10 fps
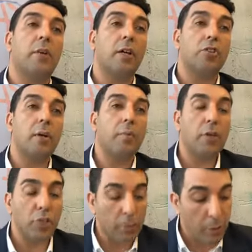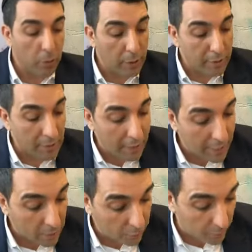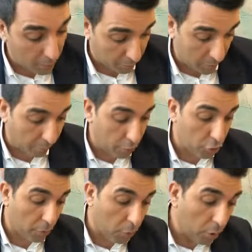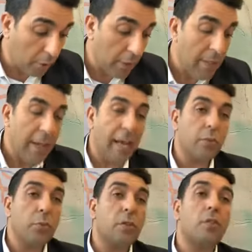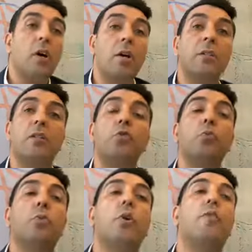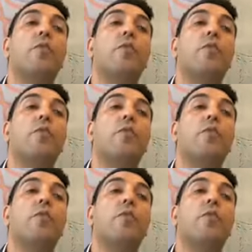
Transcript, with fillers: Parashat, Parashat Pikudei is the last of, of Sefer Shemot as we start the new book of